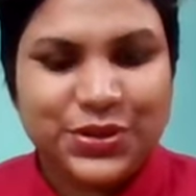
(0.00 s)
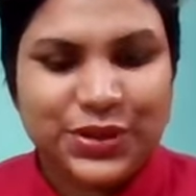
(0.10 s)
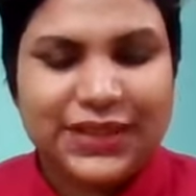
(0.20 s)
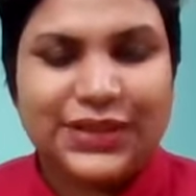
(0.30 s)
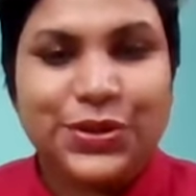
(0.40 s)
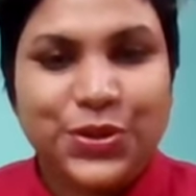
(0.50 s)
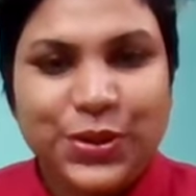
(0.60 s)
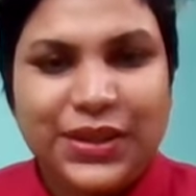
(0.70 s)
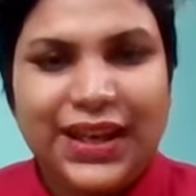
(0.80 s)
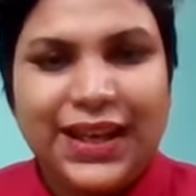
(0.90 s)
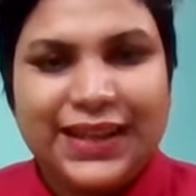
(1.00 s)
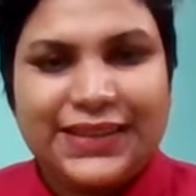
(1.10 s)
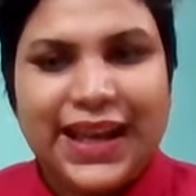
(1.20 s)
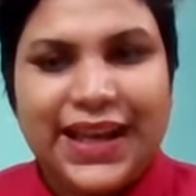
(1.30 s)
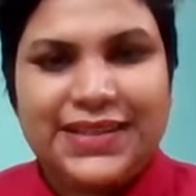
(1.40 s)
in the role
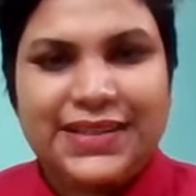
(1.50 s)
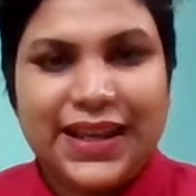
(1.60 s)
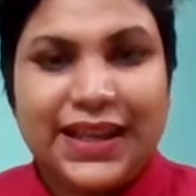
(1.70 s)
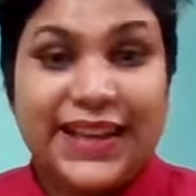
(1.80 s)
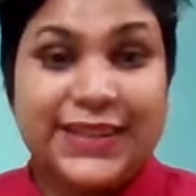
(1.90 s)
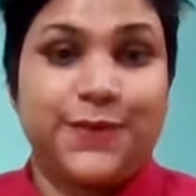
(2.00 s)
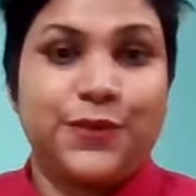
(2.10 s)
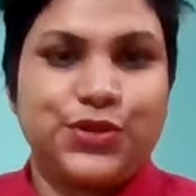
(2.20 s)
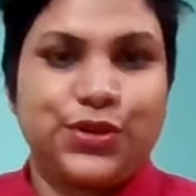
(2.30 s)
that I guess one